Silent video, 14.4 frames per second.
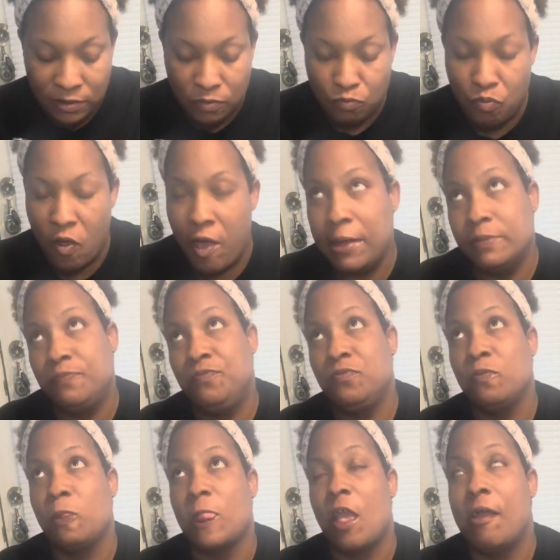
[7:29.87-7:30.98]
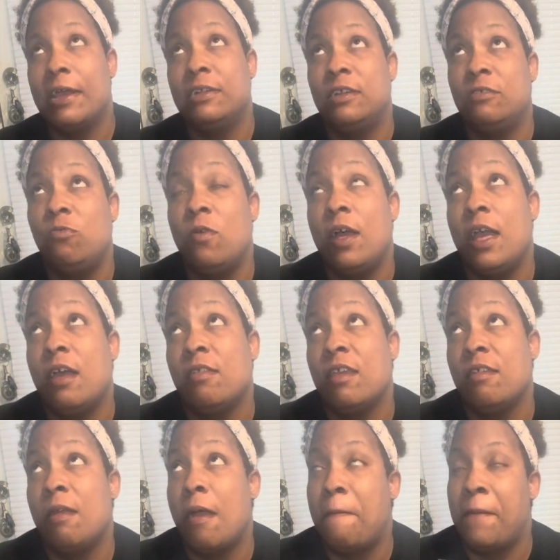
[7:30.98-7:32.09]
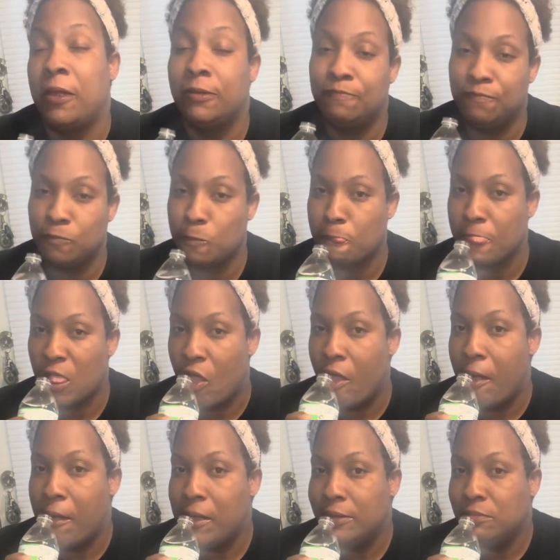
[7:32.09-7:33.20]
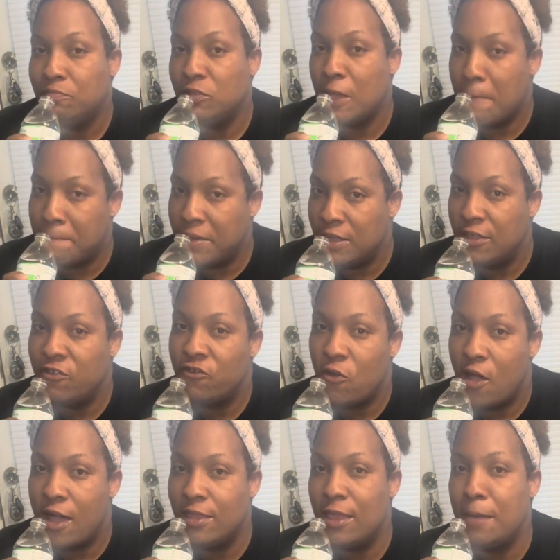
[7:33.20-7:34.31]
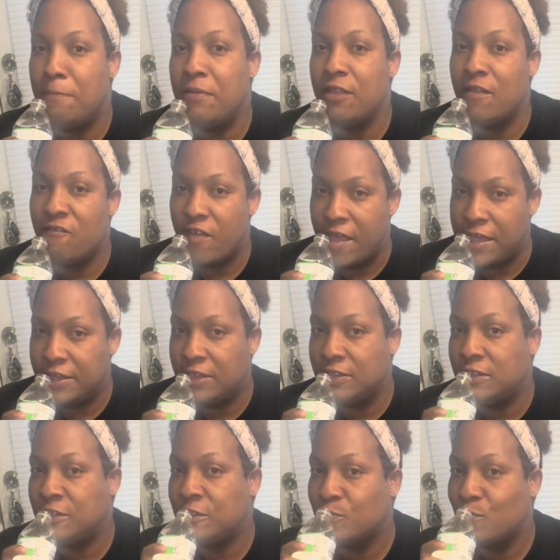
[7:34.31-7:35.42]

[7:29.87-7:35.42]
But, so what else has happened? We have been to Charlotte, been to Vegas.